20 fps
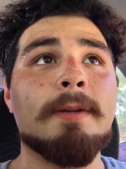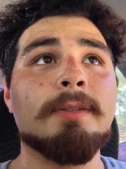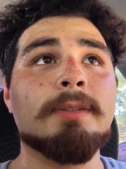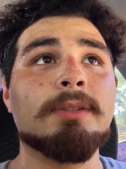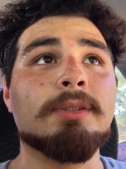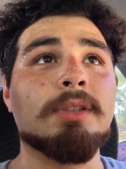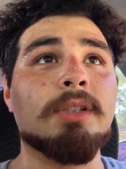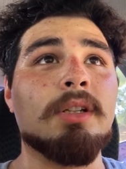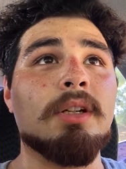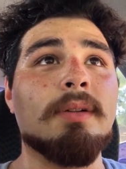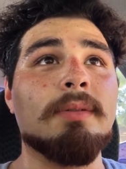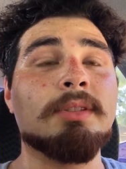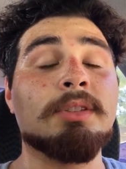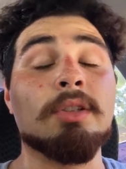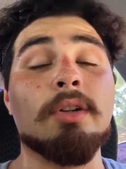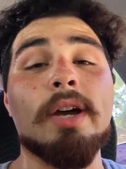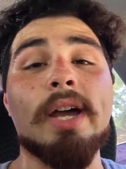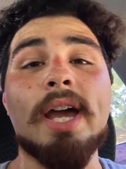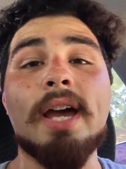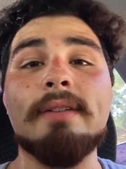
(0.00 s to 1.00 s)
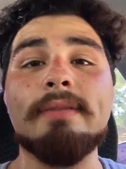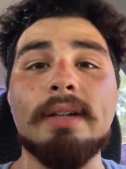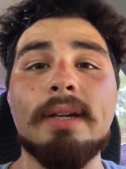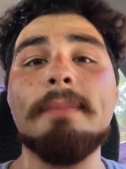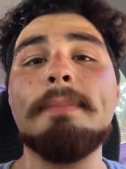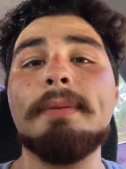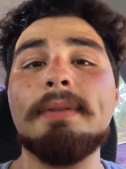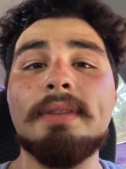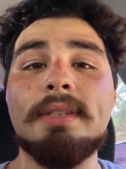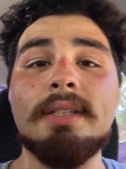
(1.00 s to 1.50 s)
so so i have
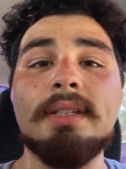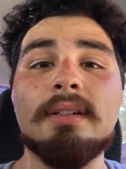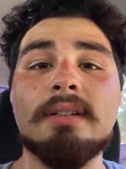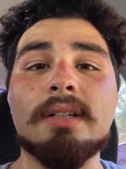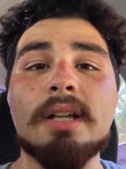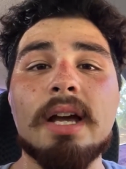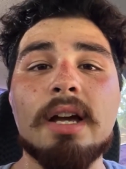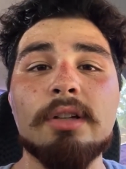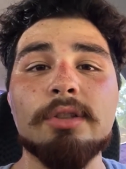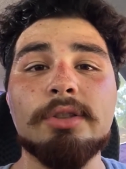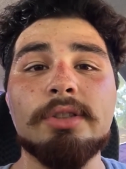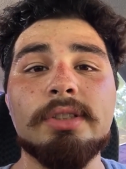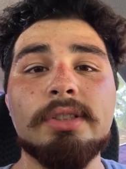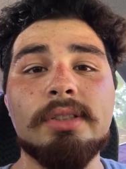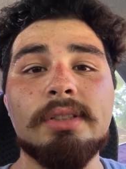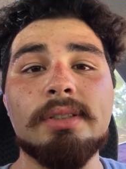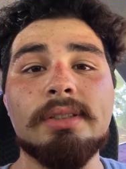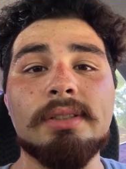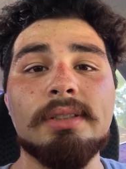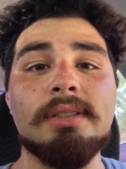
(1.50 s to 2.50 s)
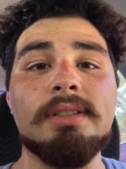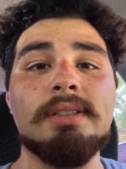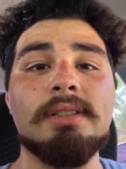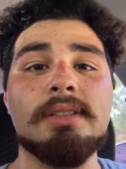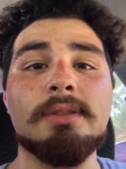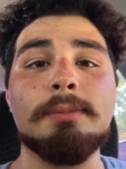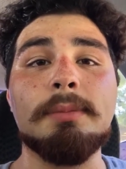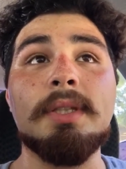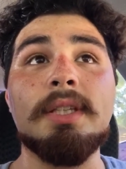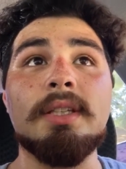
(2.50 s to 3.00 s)
empathy on how she
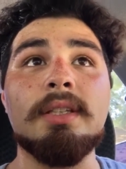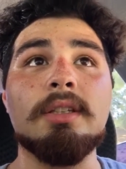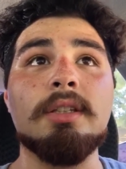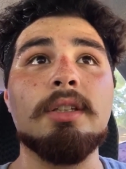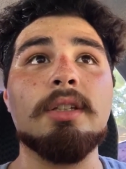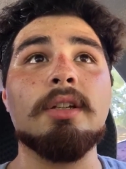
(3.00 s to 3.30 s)
sees me you